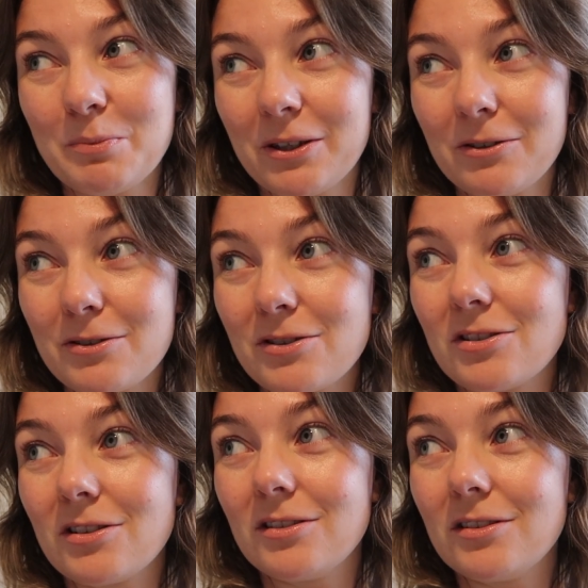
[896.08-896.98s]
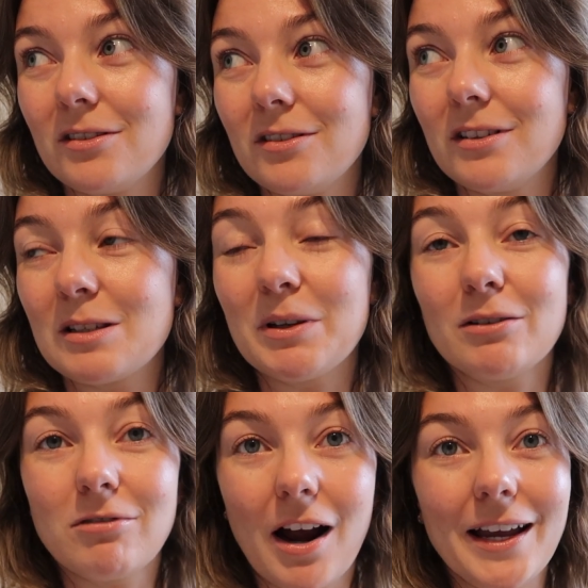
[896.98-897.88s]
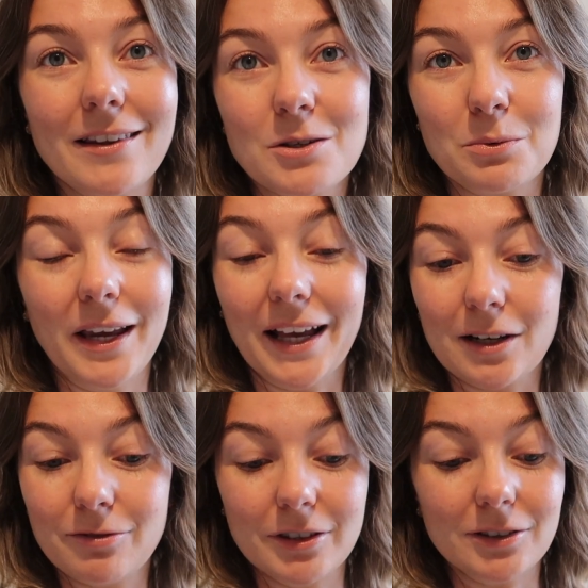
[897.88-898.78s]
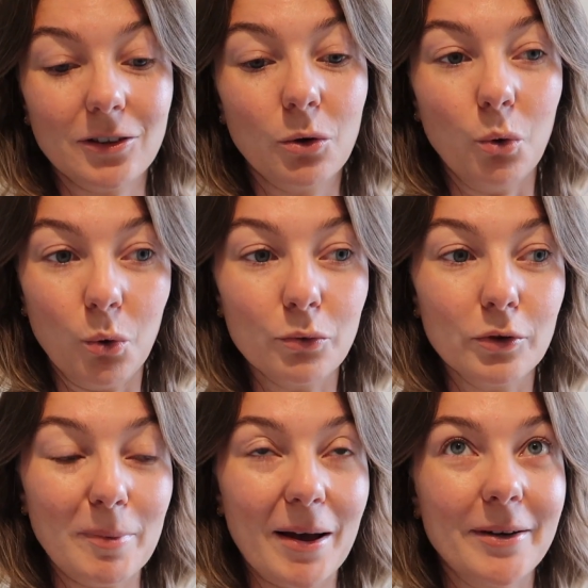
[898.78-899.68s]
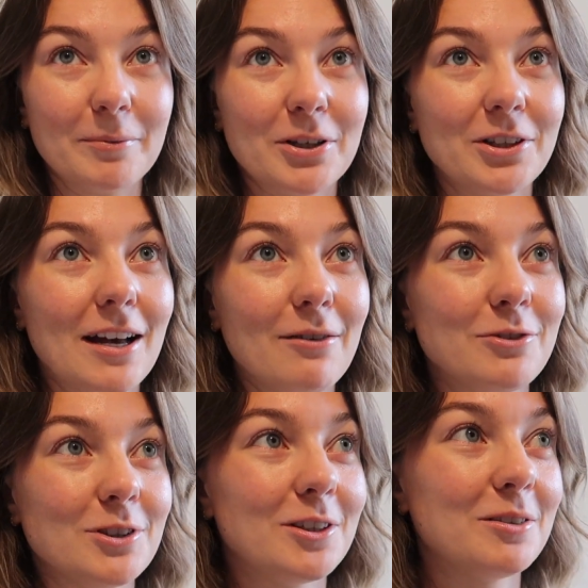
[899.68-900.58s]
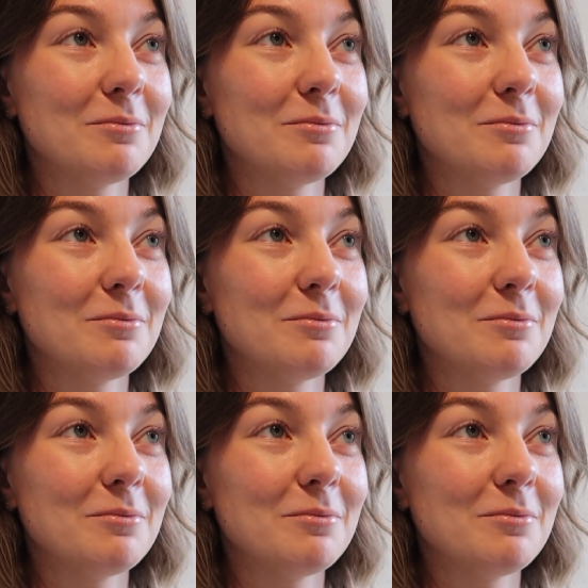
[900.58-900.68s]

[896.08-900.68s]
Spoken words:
because it's been a racket this week and I feel awful about it. I'm gonna have to